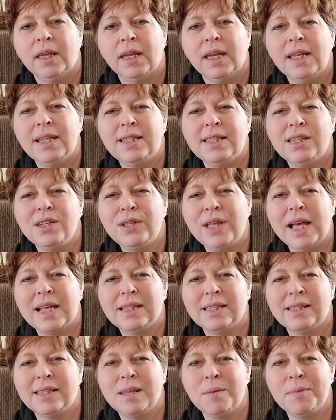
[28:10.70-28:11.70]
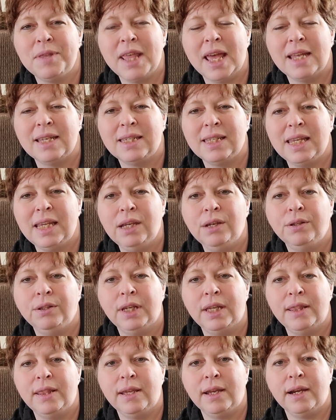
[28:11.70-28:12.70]
It still has some of that teal
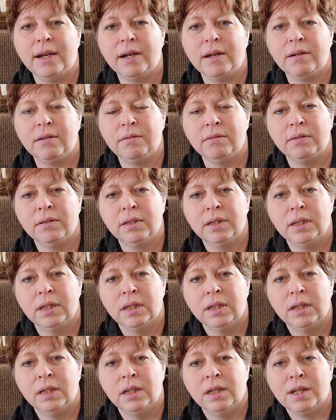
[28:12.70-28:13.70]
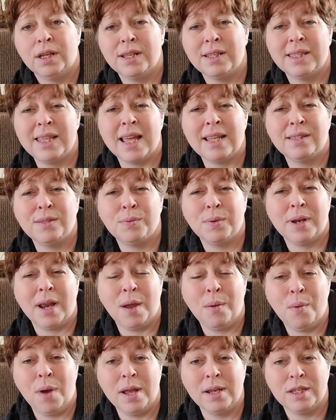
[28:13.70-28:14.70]
in there because that's what I
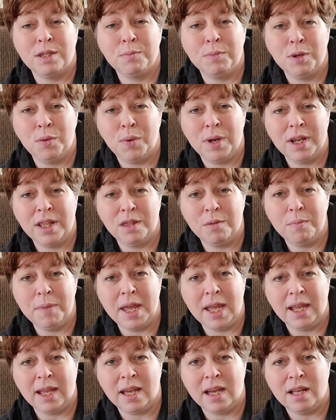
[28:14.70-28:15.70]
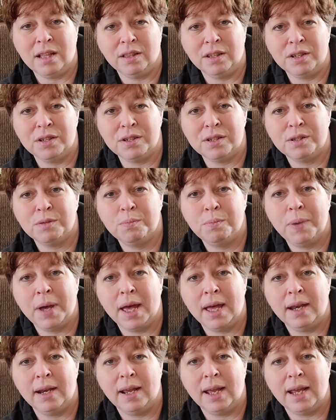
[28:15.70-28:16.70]
want to be one of the main colors,
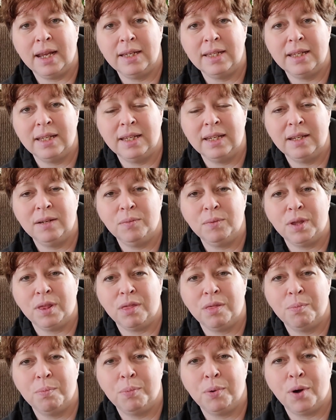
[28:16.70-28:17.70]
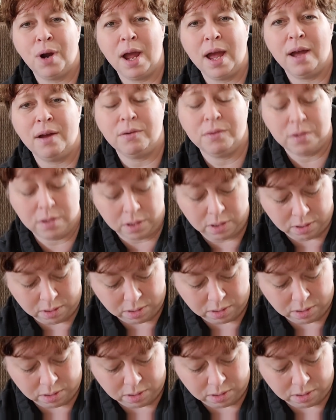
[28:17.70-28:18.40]
but I did it with brown